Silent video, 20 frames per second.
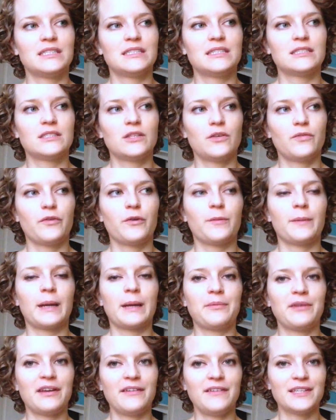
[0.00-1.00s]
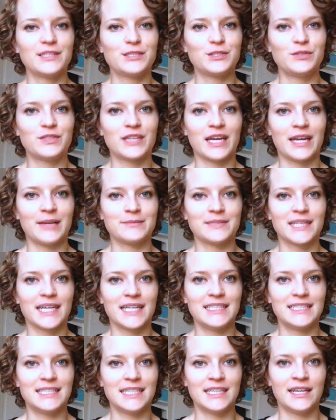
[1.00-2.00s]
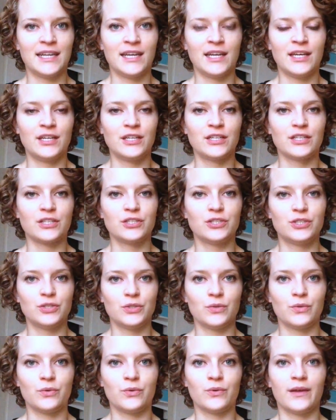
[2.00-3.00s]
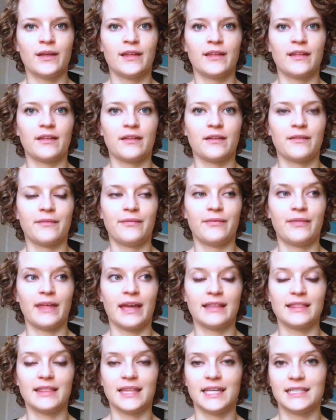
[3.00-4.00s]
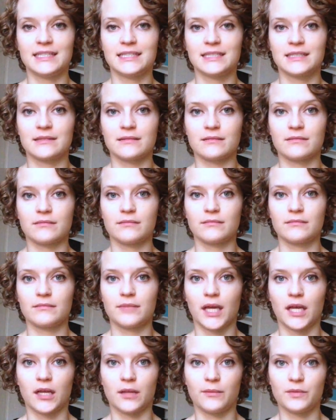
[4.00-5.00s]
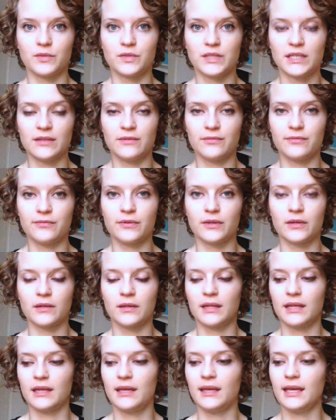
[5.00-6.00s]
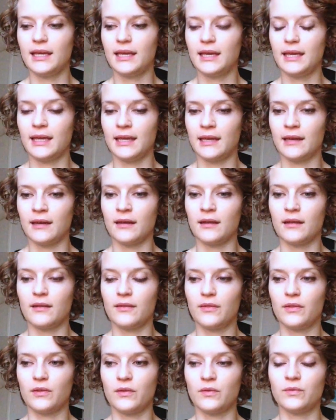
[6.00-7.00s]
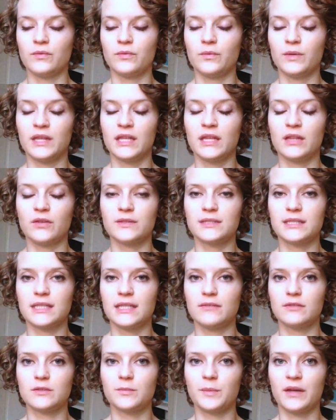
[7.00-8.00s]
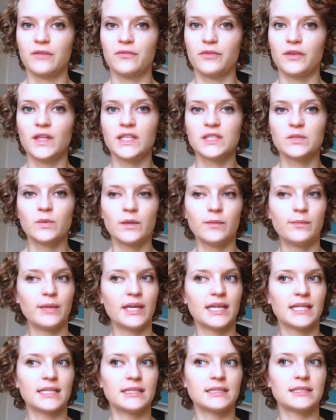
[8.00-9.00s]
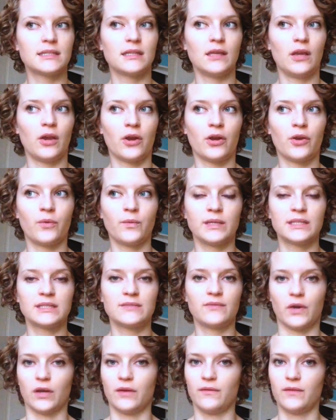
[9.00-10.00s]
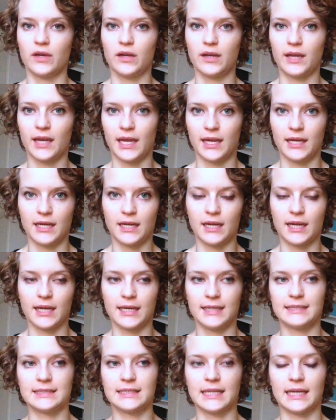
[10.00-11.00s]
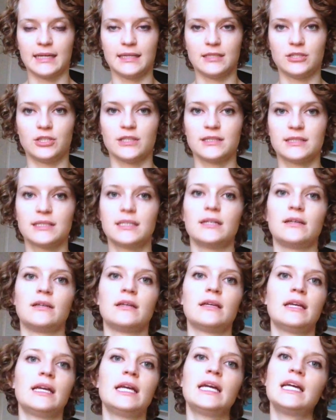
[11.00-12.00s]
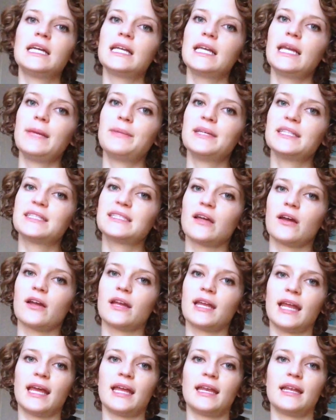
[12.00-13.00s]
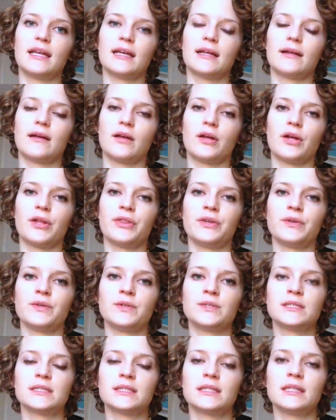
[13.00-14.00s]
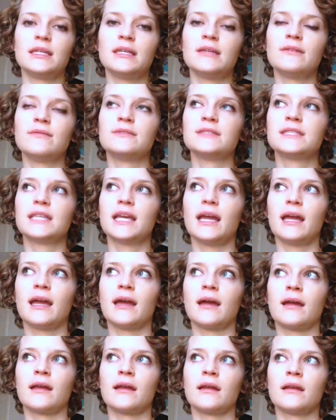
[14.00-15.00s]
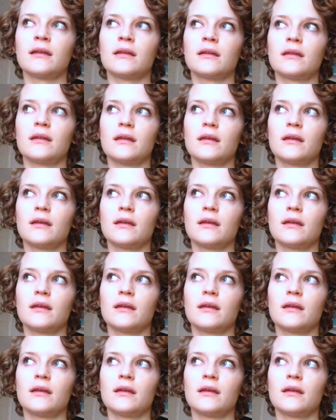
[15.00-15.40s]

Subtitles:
So for my previous 2 times, I did do that lace panel motif within those leaves, but for this one, because the yarn was very variegated, I decided just to keep it stockinette on those leaves, and